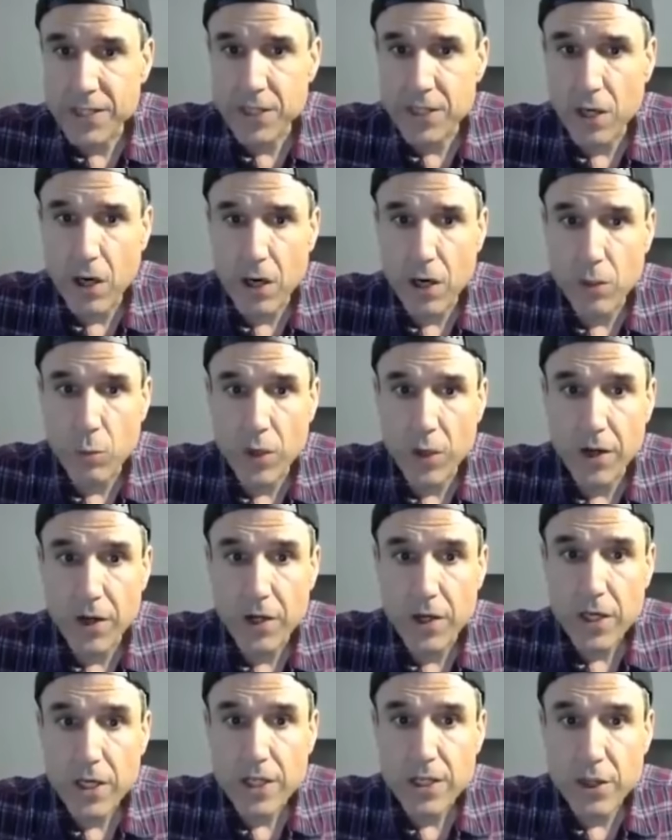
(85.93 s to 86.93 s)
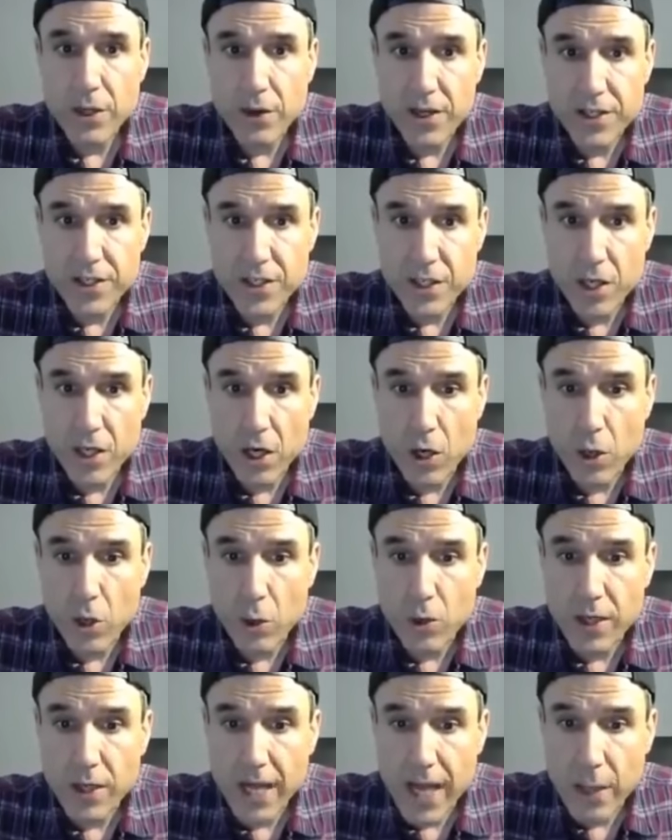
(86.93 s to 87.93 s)
the hardware. There is no
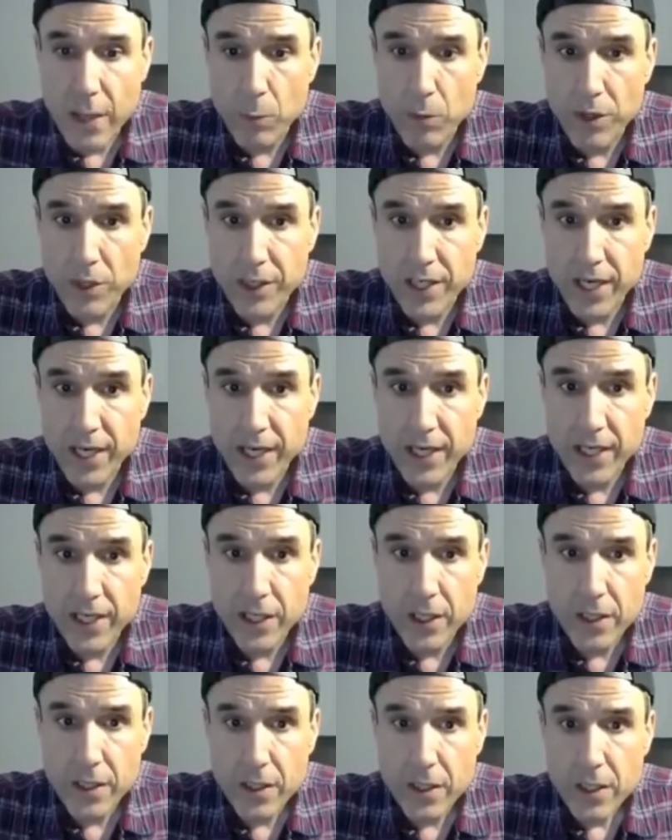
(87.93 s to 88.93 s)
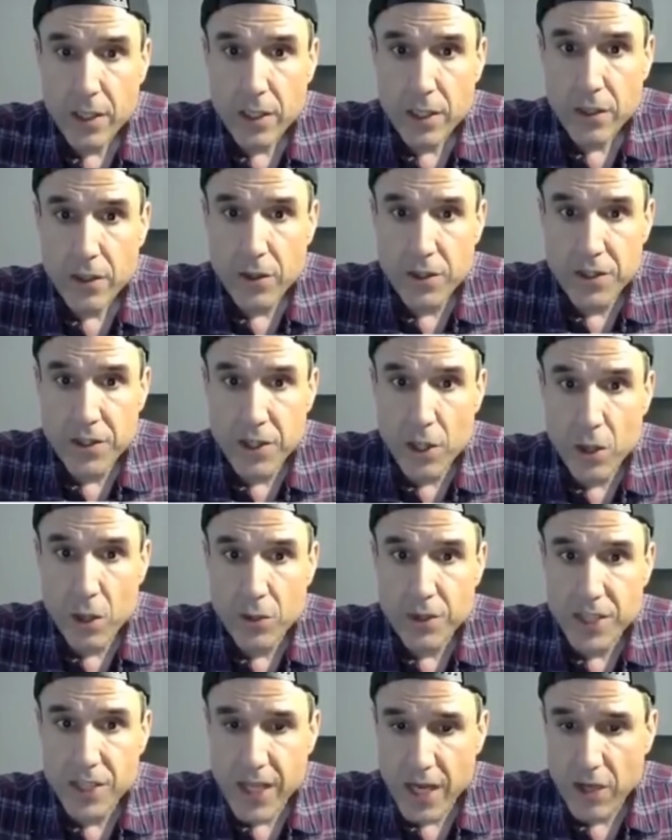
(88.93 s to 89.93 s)
networking, there's no
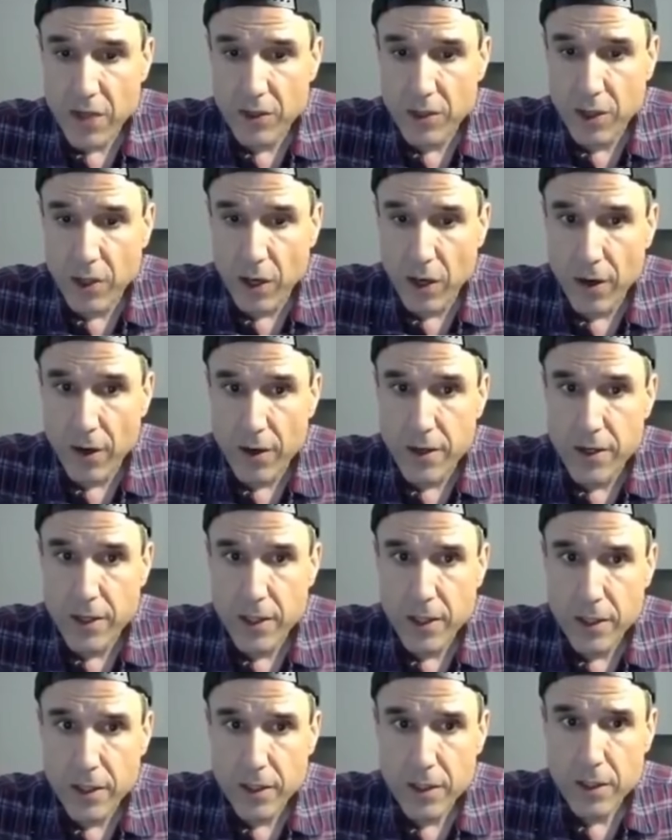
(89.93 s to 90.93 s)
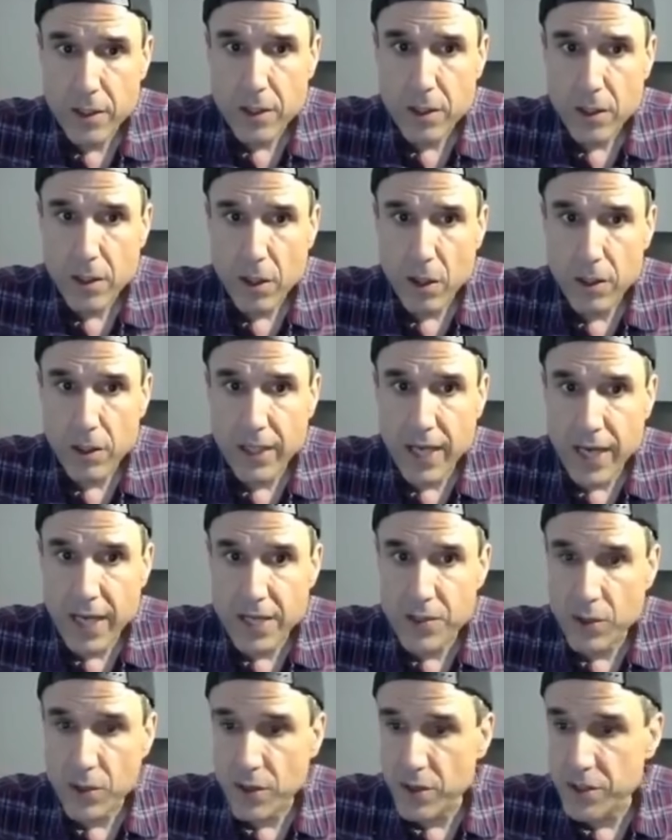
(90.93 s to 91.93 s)
sound card. Okay, so
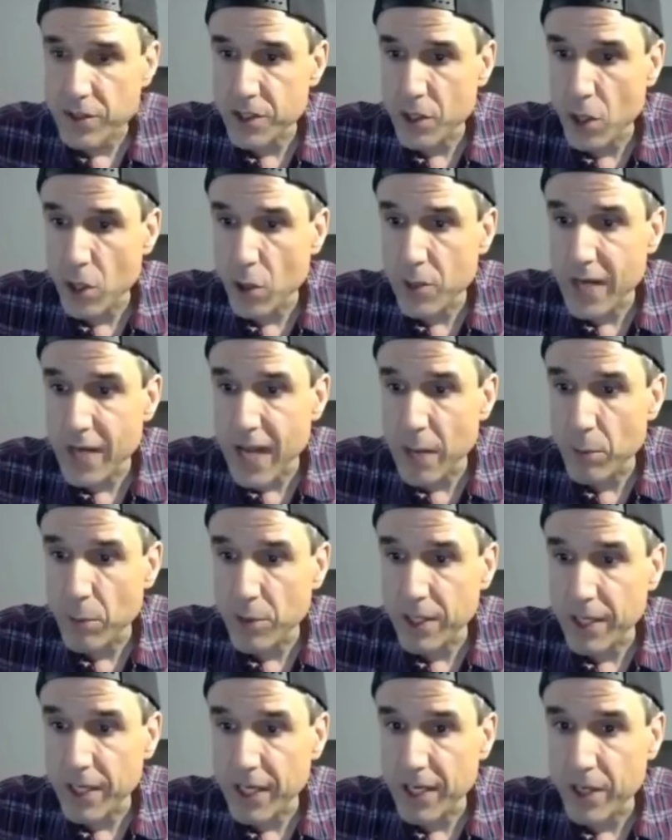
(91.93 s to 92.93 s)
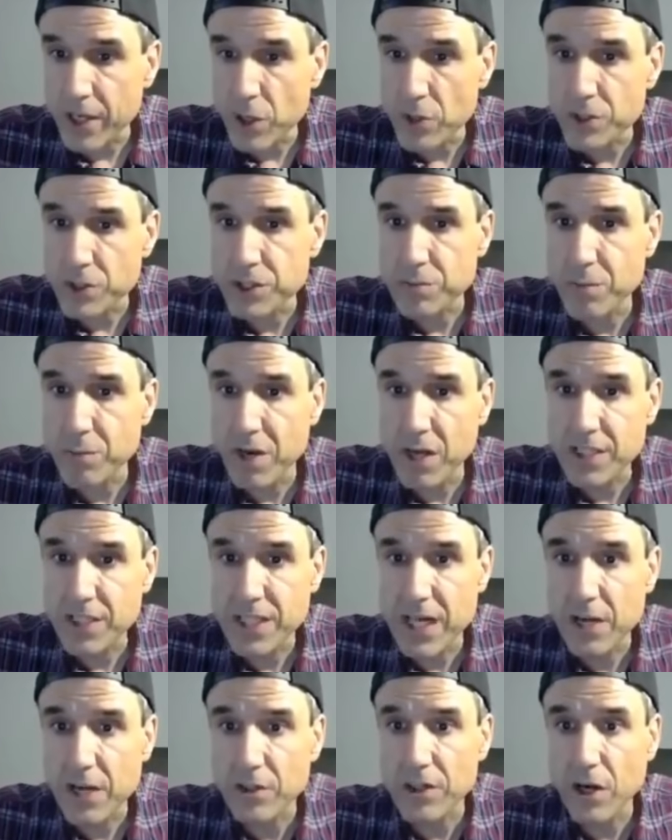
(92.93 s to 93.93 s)
there's no networking, no
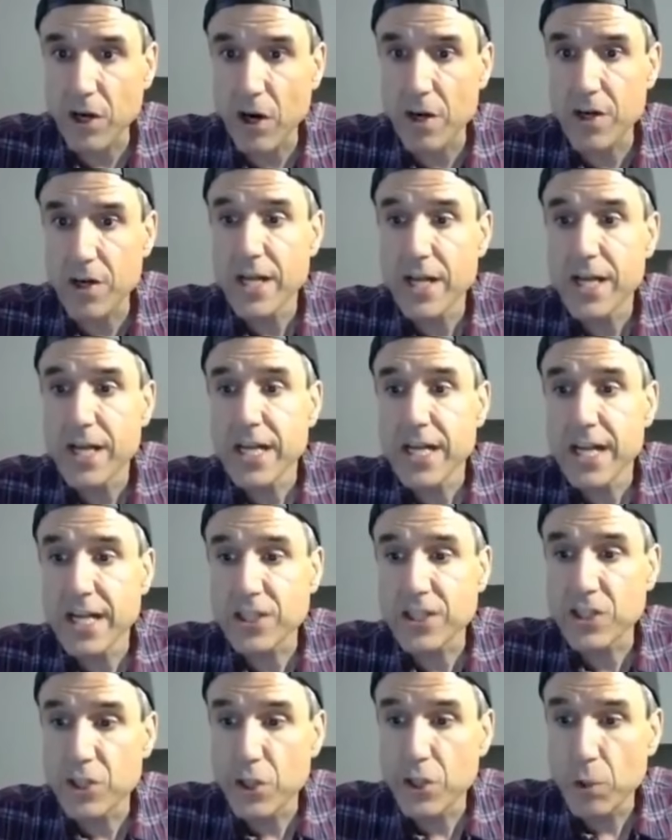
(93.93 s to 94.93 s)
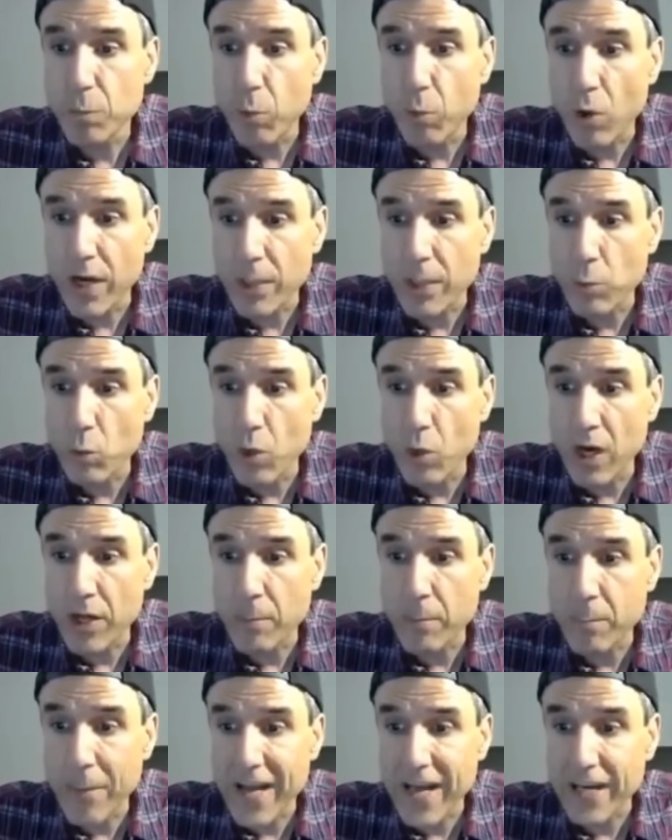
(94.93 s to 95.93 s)
sound card. It's 2.1
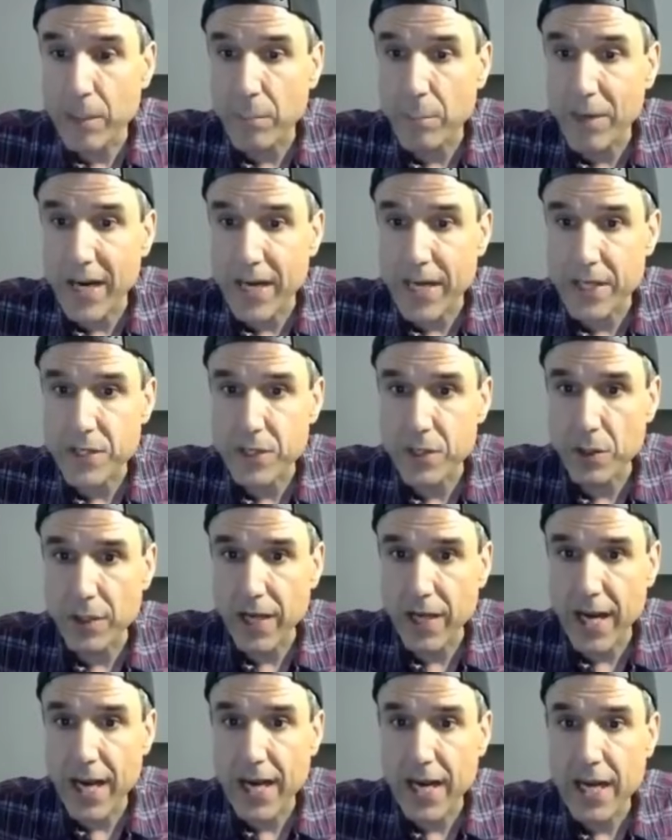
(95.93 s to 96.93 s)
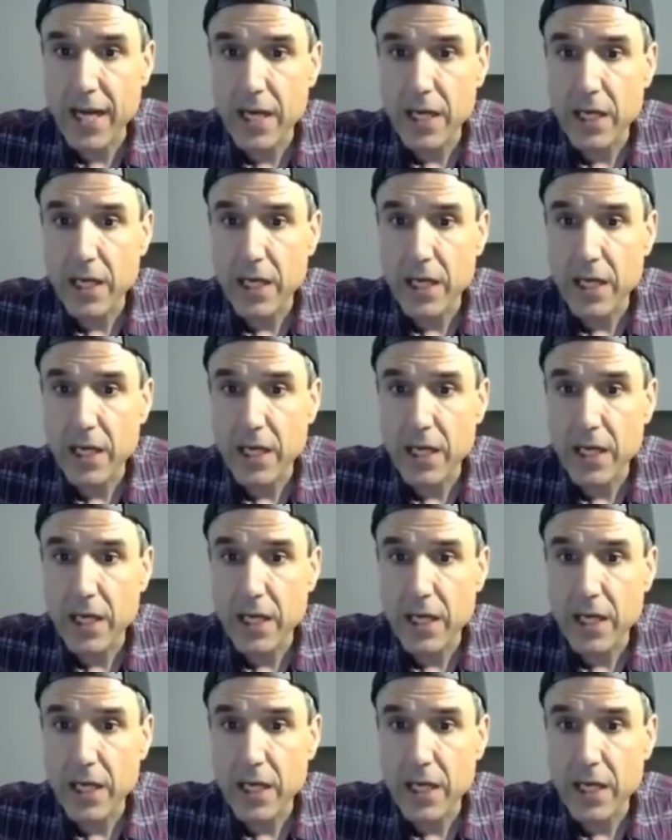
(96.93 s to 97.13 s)
megabytes, okay?